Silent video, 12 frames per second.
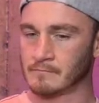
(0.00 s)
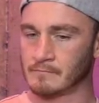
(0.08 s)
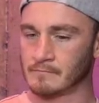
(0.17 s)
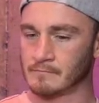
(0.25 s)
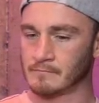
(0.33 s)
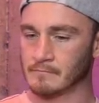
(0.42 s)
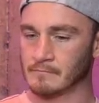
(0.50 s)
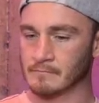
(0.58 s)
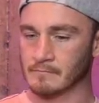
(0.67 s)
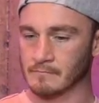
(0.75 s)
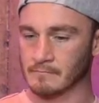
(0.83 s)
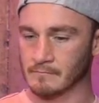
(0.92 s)

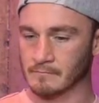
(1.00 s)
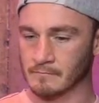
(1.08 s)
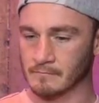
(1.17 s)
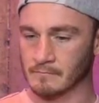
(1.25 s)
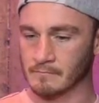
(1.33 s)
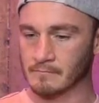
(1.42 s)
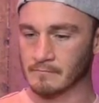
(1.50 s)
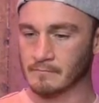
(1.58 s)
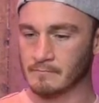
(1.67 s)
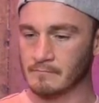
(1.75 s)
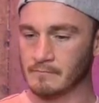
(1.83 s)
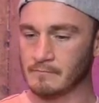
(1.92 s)

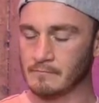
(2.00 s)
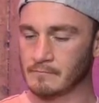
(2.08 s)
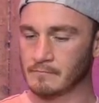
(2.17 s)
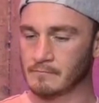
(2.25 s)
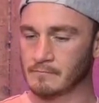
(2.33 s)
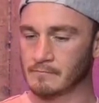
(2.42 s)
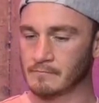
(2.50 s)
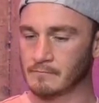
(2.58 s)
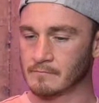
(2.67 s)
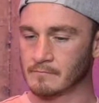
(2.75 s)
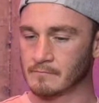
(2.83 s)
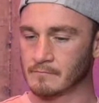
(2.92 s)

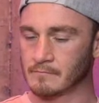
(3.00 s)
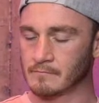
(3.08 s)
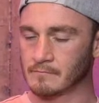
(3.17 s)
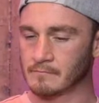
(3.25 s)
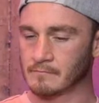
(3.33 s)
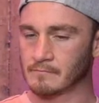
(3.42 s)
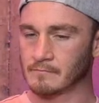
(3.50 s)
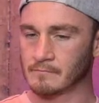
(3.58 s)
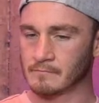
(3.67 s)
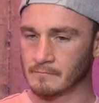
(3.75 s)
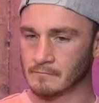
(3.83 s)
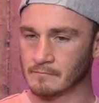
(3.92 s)

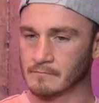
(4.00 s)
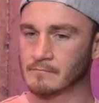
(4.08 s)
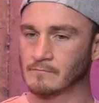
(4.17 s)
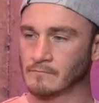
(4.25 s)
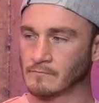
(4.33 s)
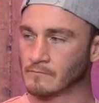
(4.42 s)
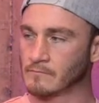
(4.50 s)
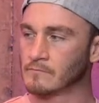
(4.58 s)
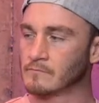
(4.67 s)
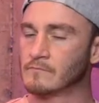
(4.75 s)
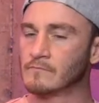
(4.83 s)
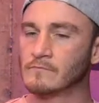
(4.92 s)
The person shown says nothing.